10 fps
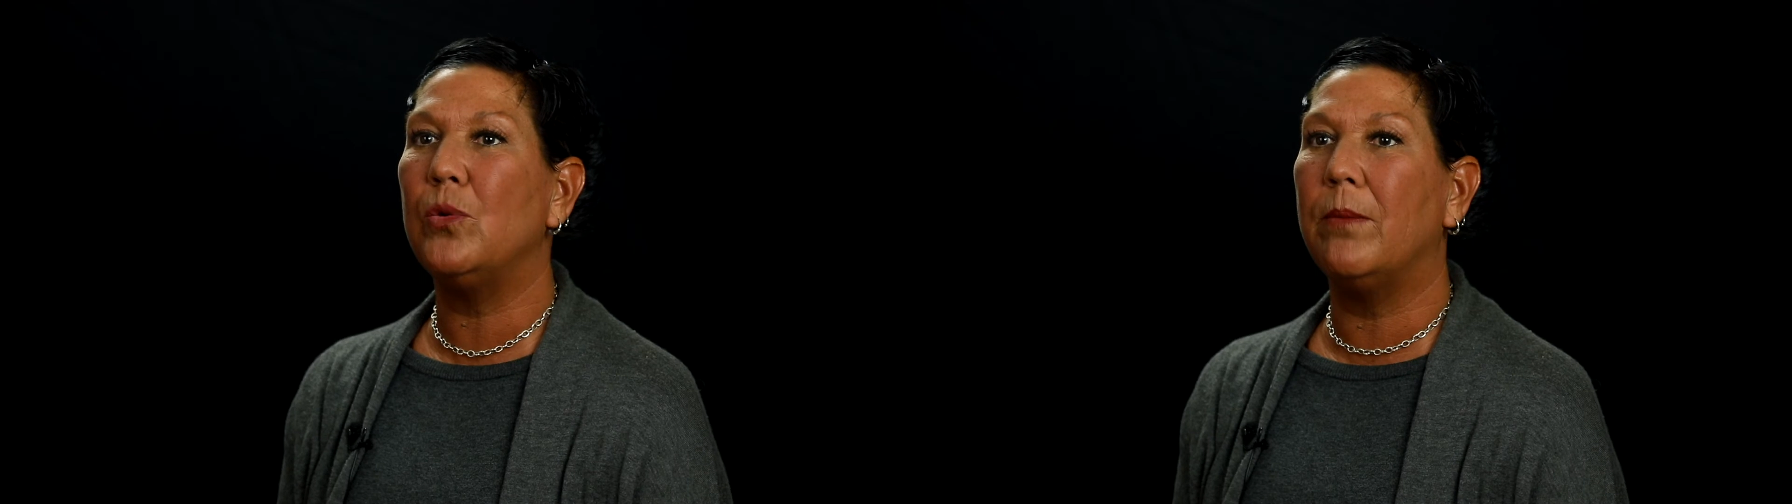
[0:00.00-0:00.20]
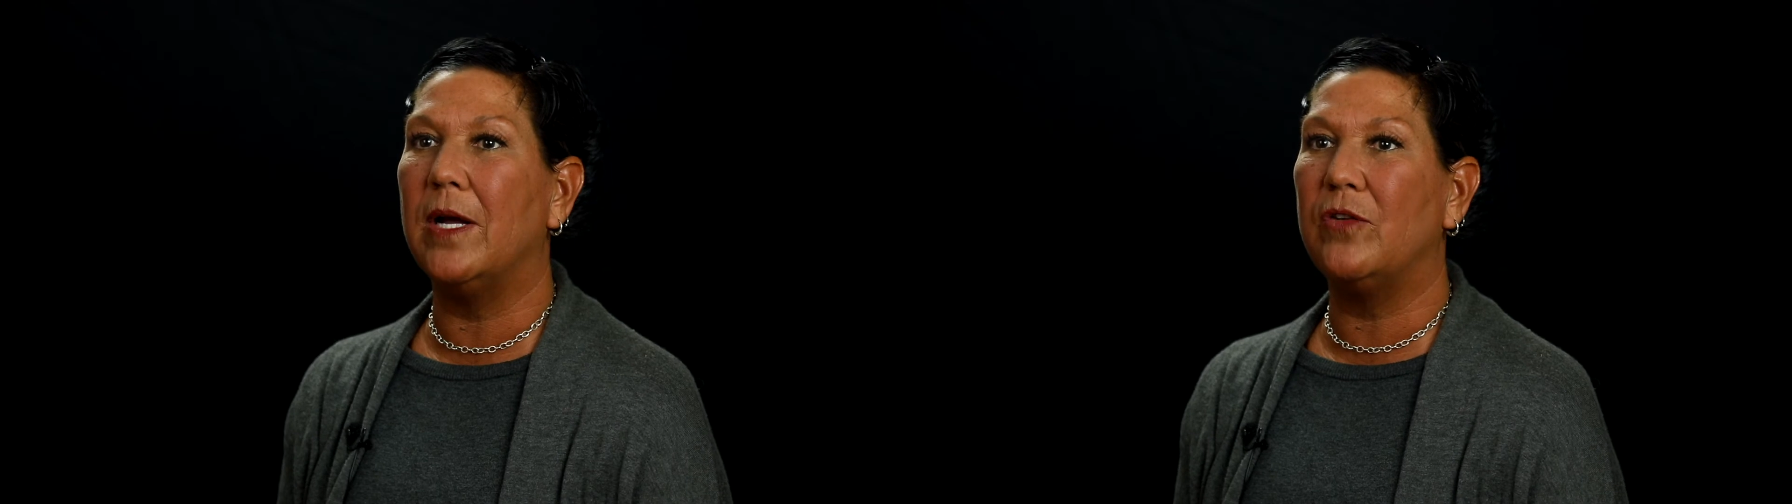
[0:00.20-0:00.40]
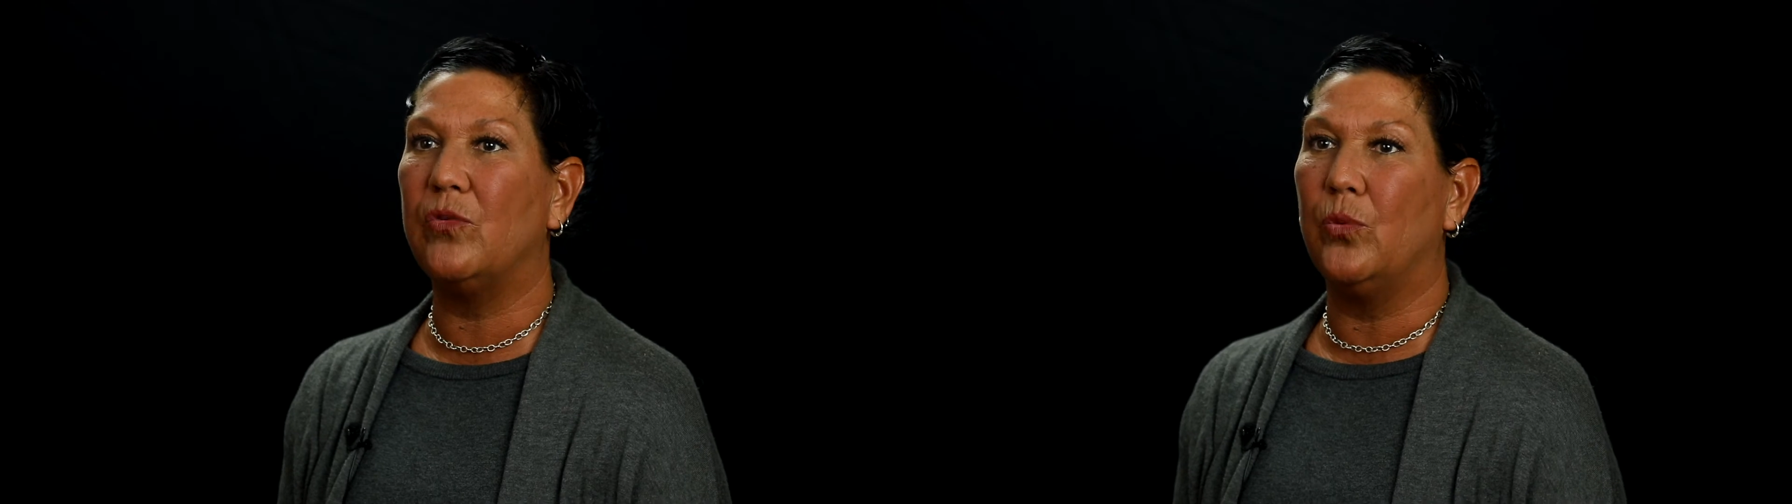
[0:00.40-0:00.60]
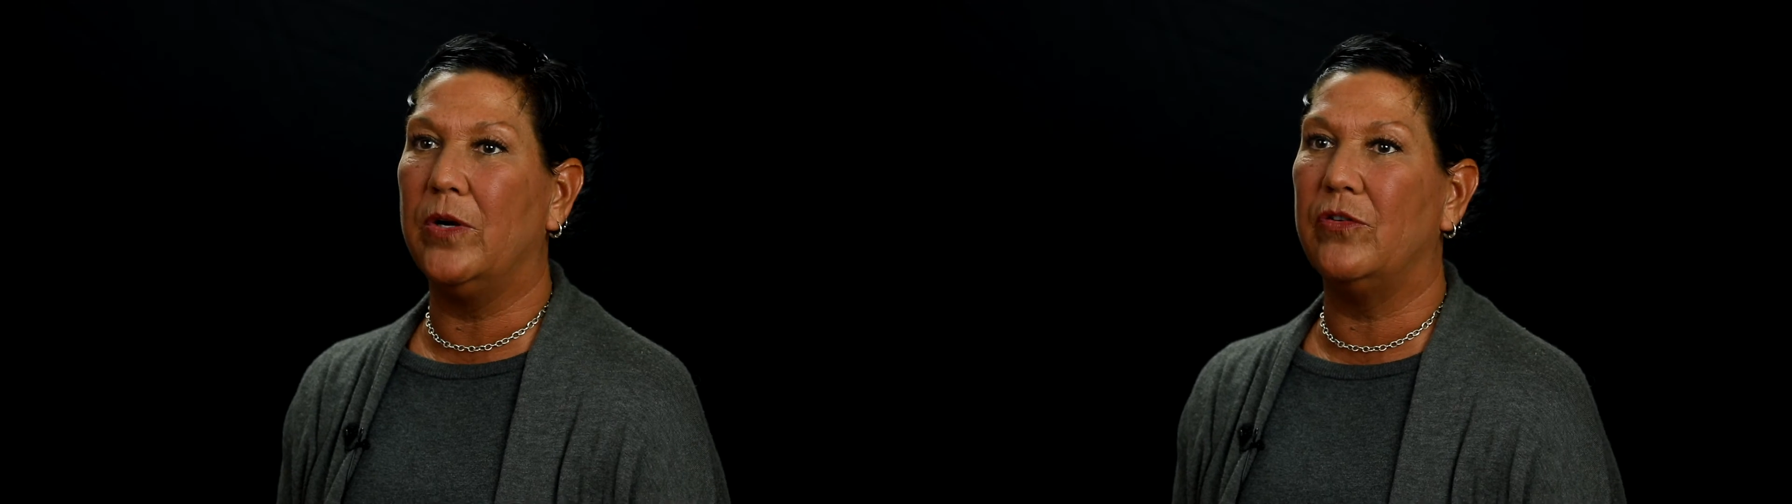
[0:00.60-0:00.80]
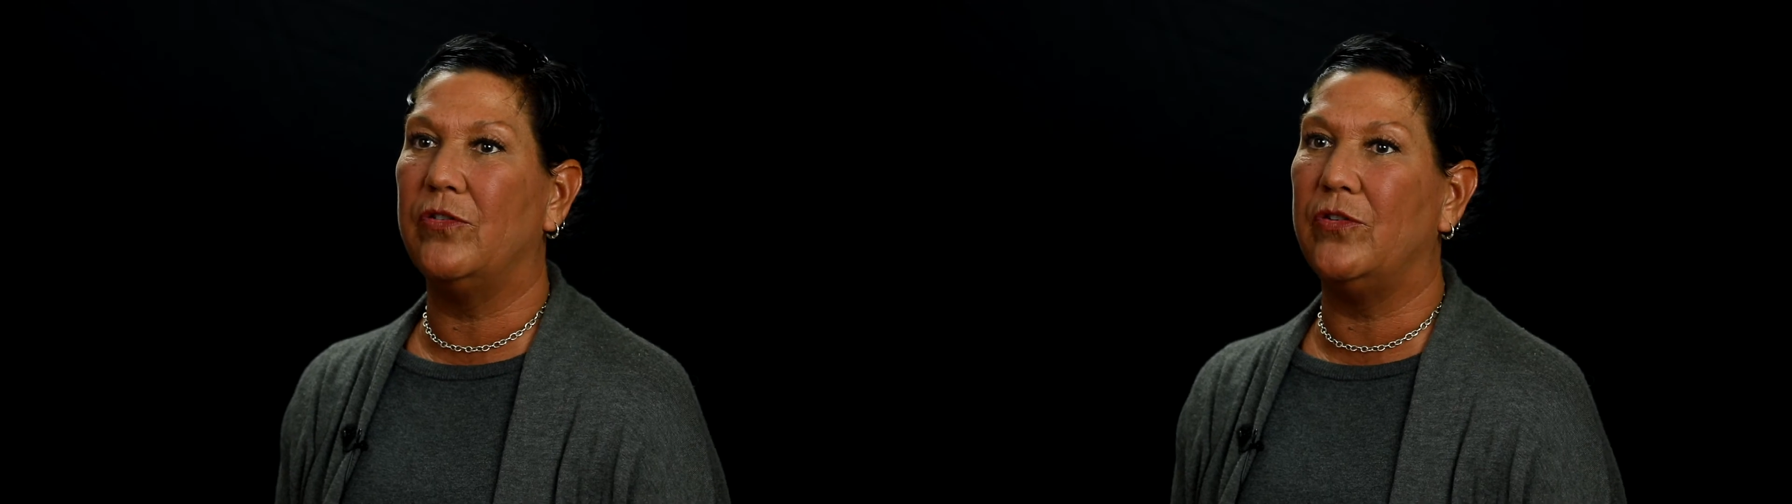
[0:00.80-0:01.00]
much
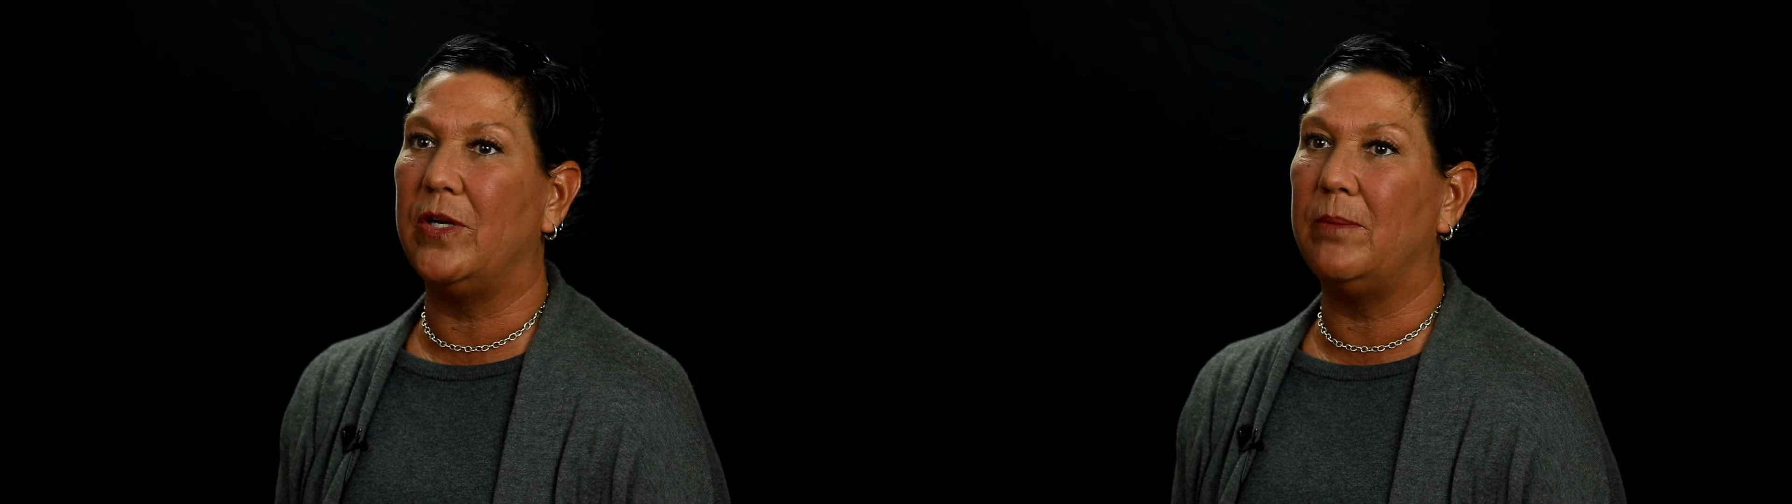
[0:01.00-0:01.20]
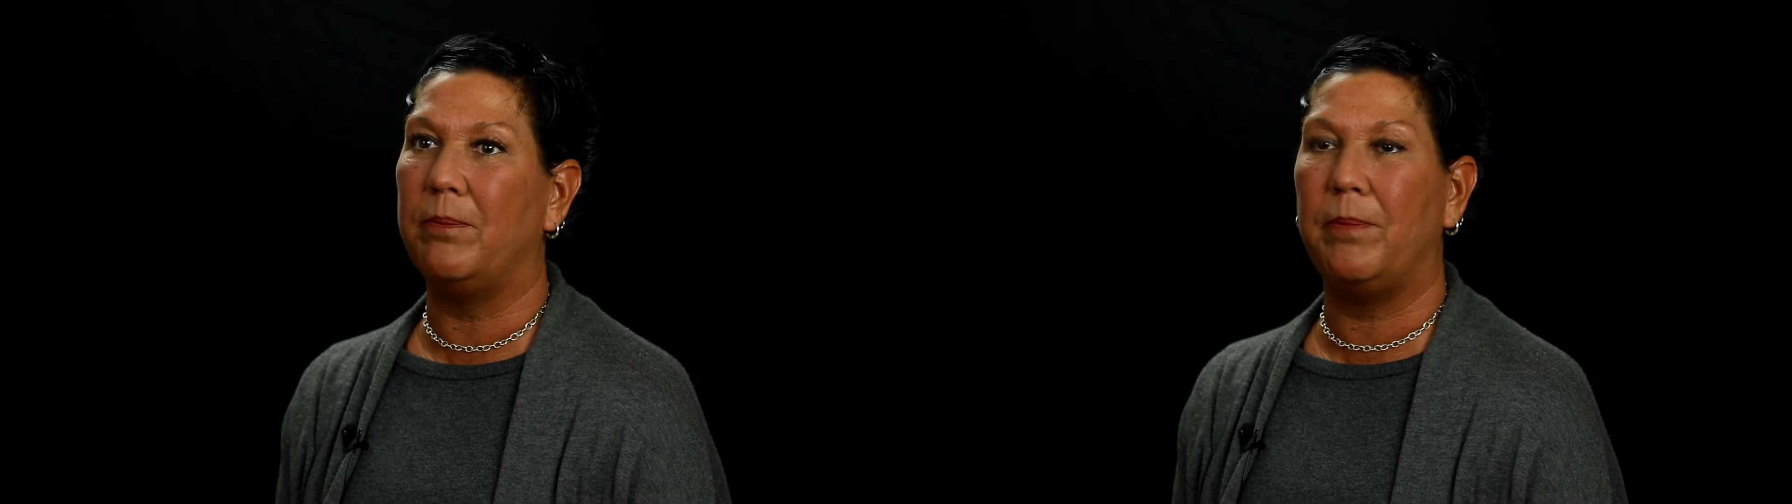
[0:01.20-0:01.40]
where she